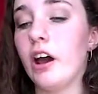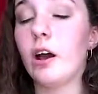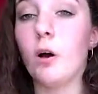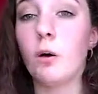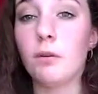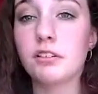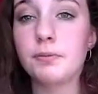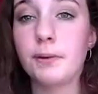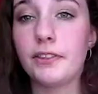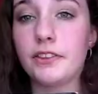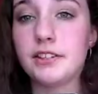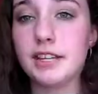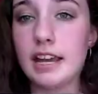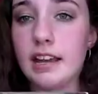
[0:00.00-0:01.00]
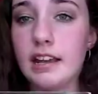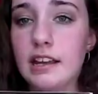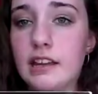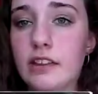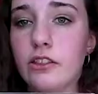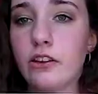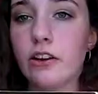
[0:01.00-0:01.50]
I always put the date,
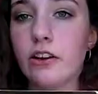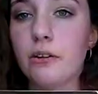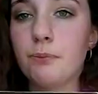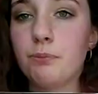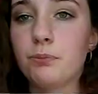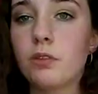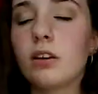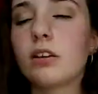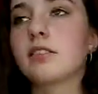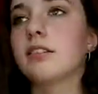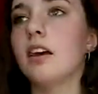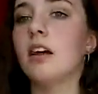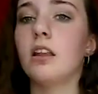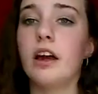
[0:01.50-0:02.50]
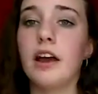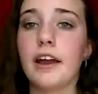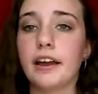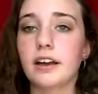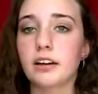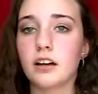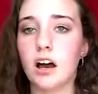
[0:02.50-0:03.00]
either say
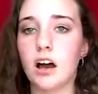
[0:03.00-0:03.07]
like,